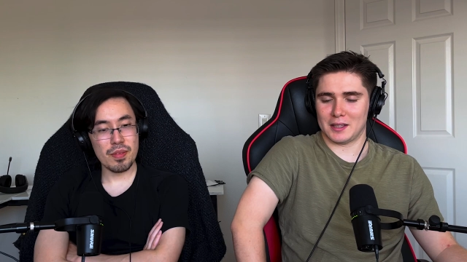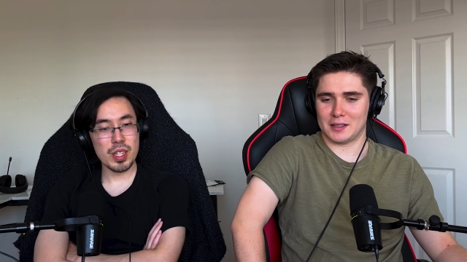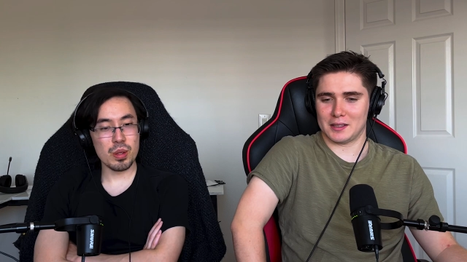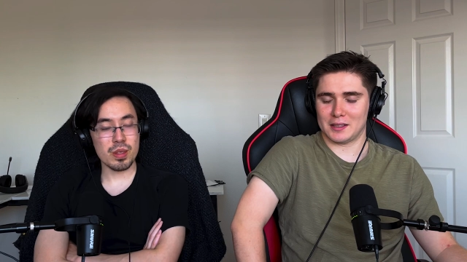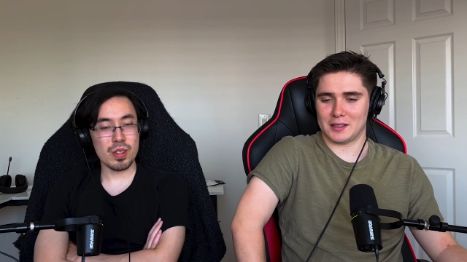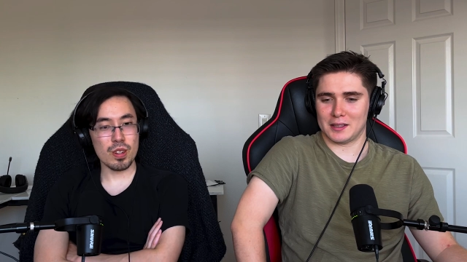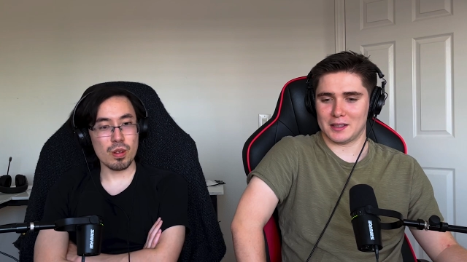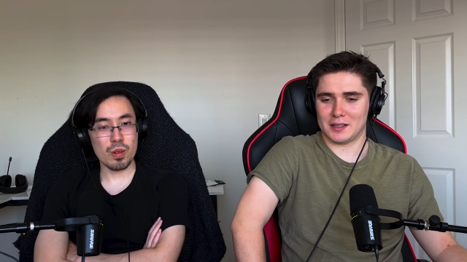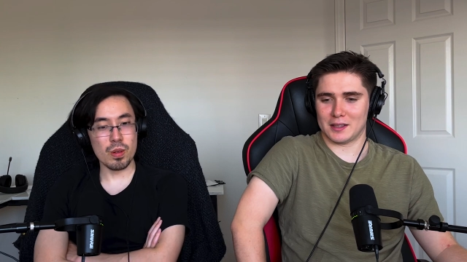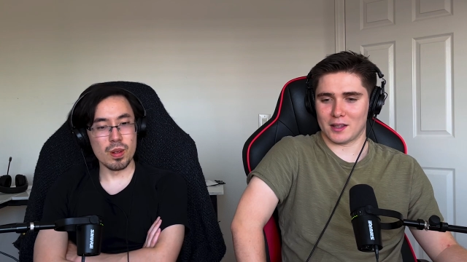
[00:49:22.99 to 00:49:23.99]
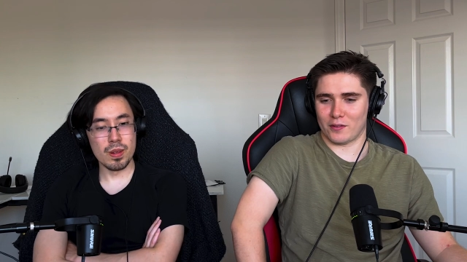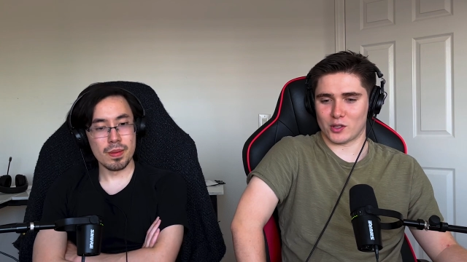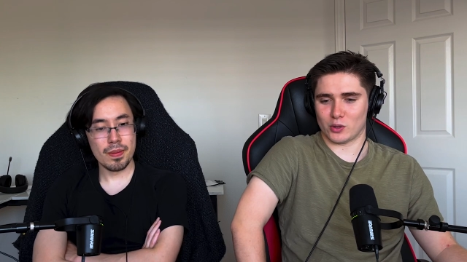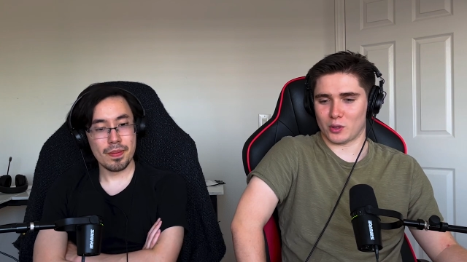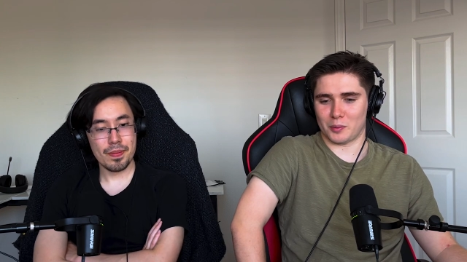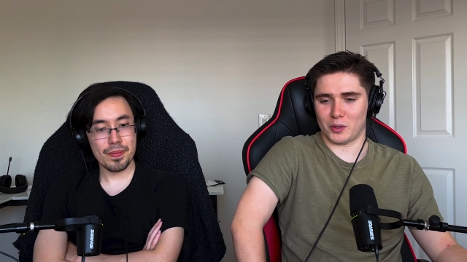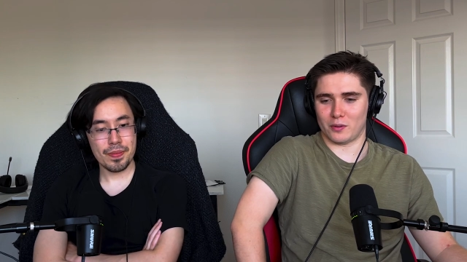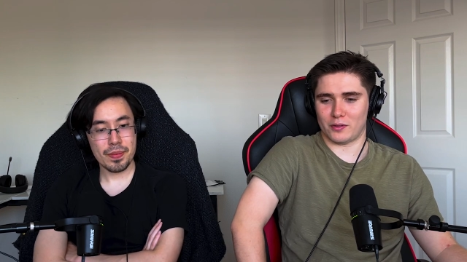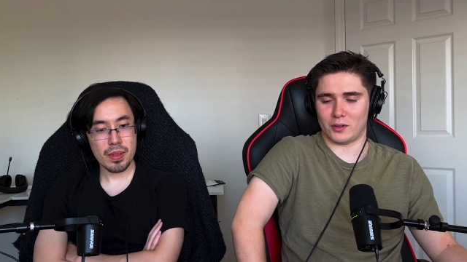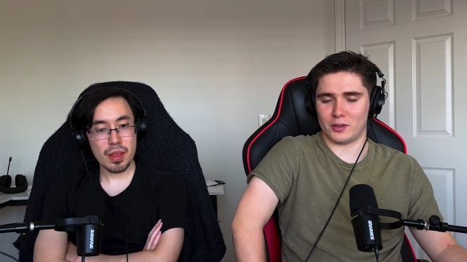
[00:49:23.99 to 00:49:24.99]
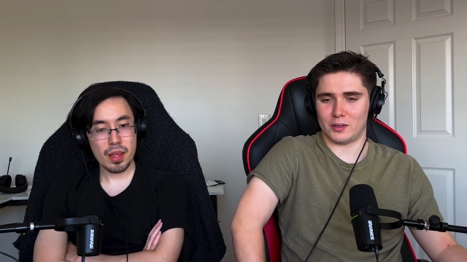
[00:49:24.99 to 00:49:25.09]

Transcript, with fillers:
Speaker 1: The visuals are so cool. The visuals are beautiful.